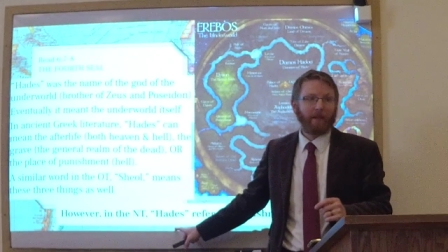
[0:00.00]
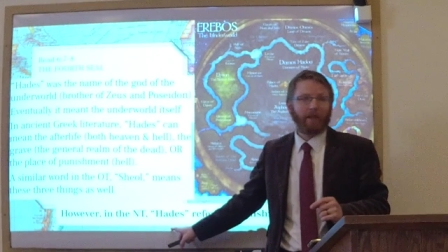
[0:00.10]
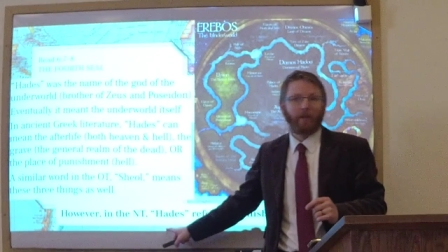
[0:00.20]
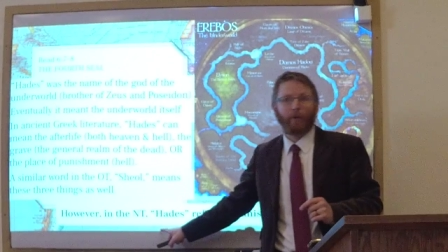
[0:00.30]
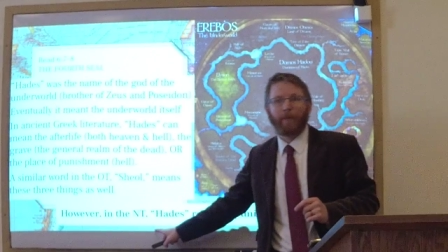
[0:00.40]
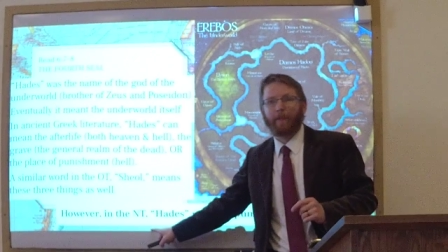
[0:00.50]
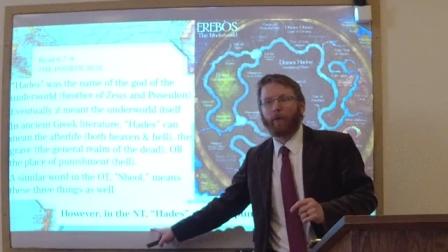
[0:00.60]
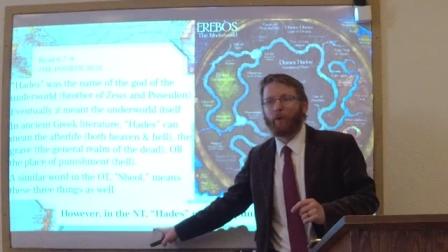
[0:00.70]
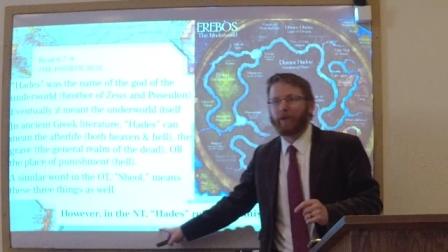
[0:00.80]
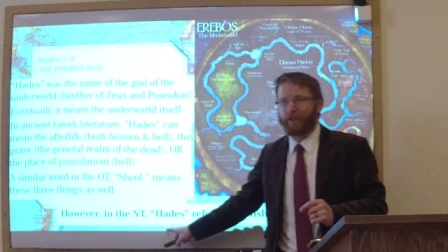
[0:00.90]
You know,
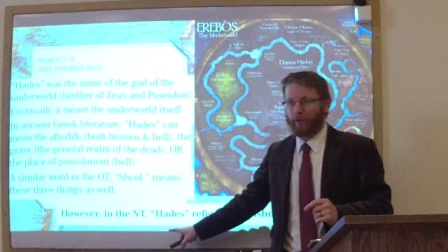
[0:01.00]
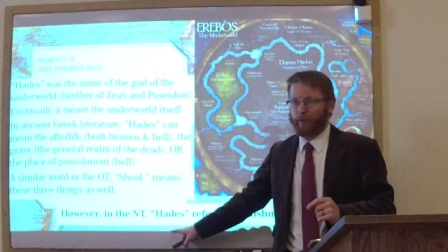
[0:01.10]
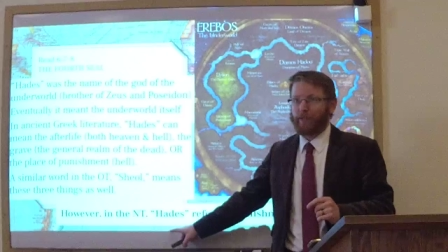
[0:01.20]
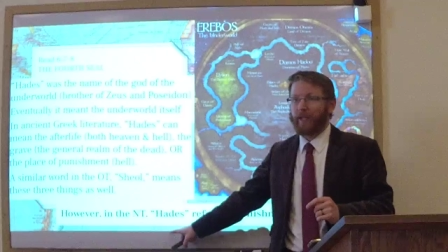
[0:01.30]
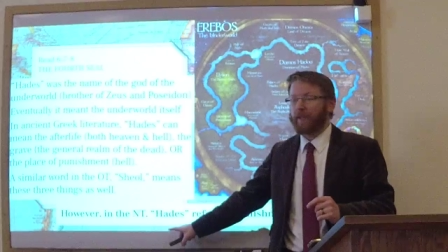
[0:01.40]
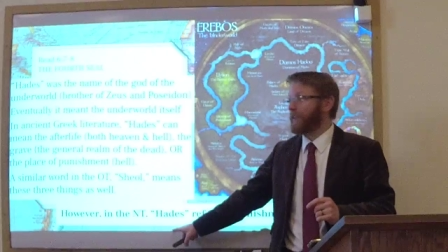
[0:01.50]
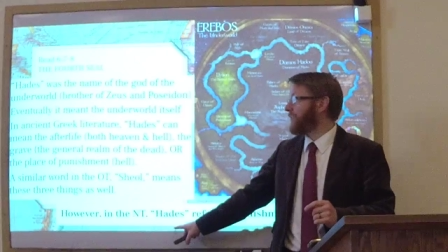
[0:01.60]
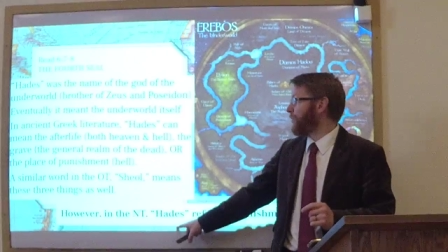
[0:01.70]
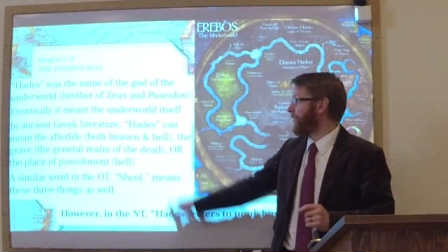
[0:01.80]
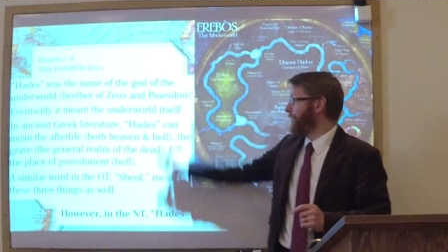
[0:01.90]
people would associate
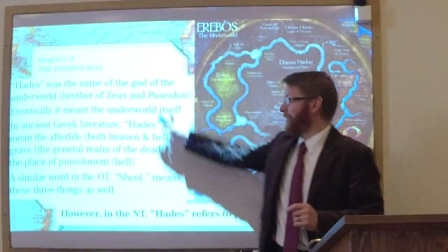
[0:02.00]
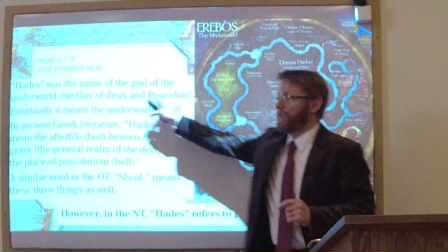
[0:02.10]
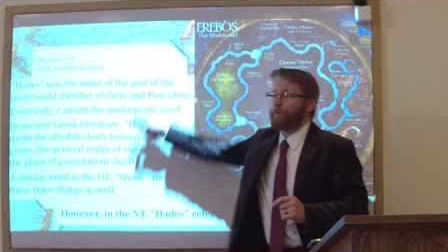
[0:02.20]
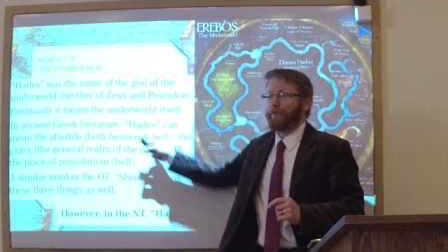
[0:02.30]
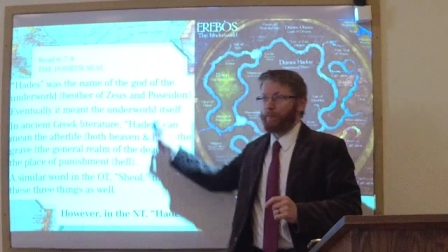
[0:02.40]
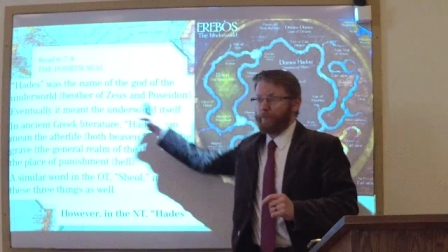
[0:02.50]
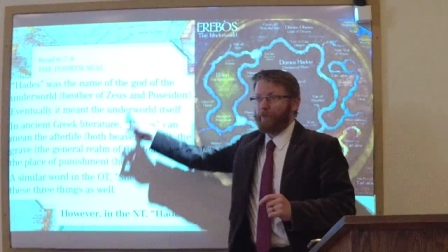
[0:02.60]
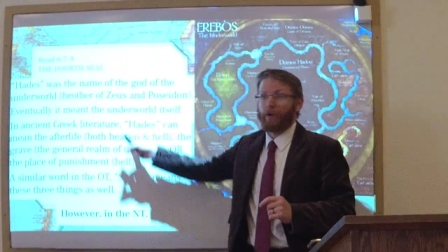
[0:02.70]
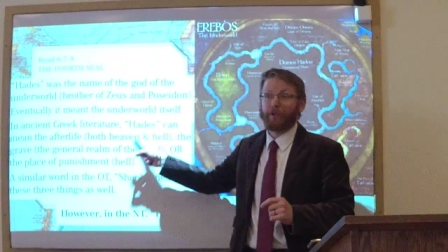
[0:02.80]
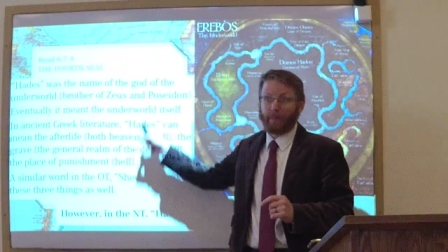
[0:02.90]
this with this
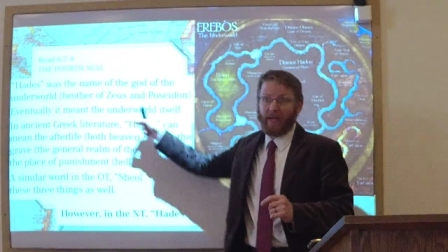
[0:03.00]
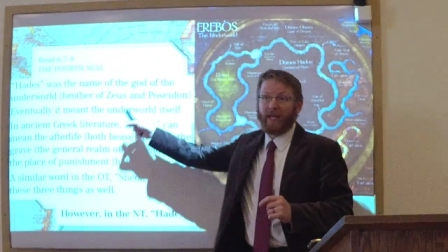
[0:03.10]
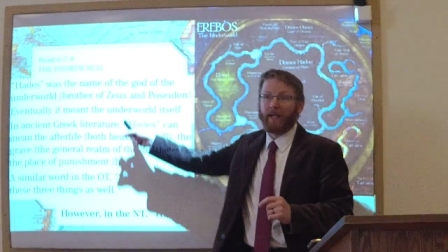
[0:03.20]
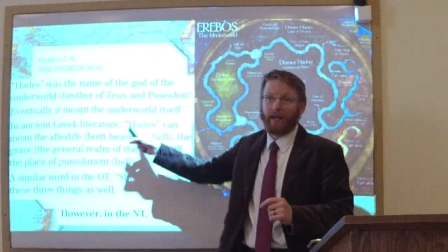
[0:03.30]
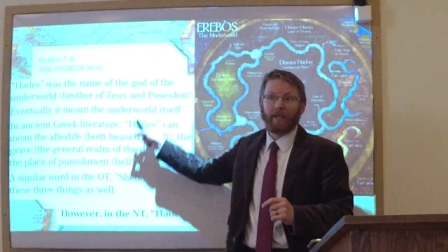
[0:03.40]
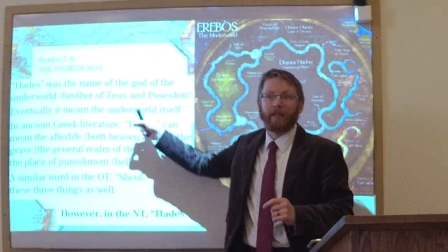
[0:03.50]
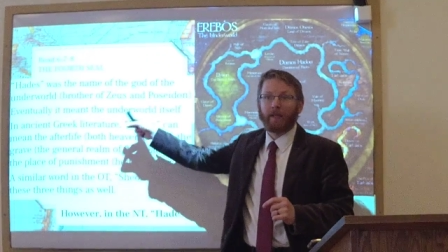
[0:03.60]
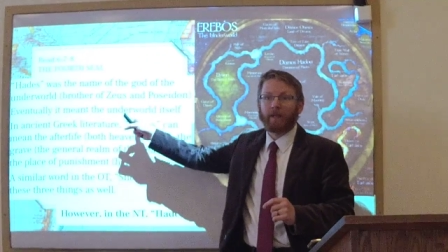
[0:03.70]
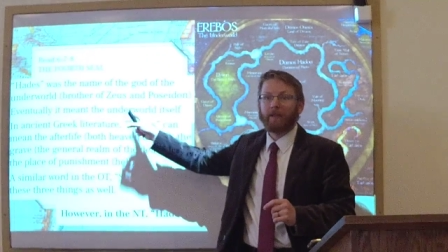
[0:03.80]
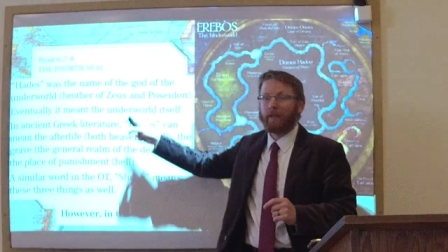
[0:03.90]
false pagan idea.